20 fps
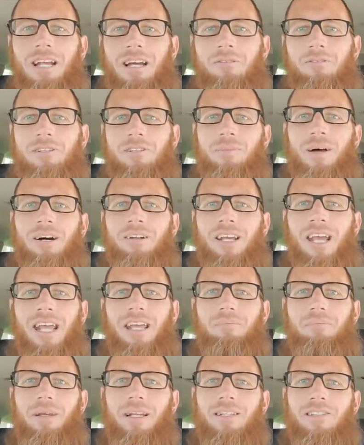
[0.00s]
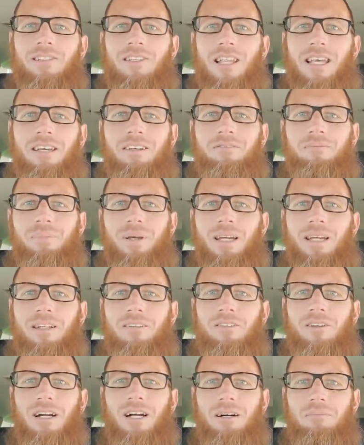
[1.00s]
I was about 8 minutes late picking
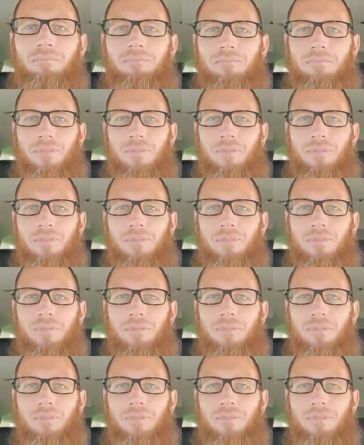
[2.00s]
her up.